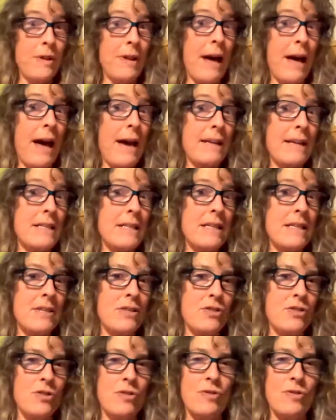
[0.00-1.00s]
the hike to eat
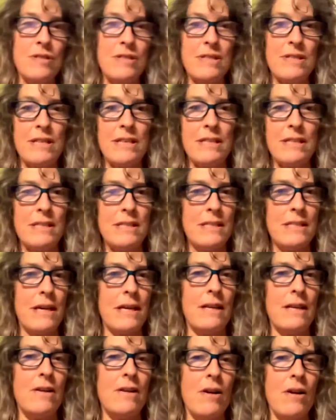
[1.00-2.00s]
certain things
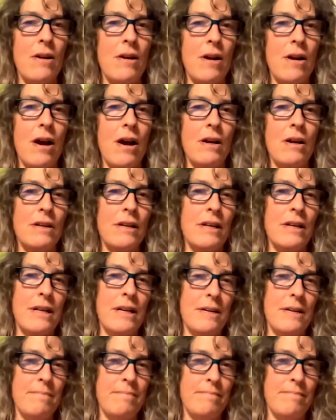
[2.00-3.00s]
that are
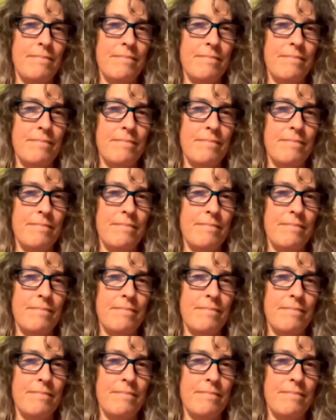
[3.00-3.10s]
gonna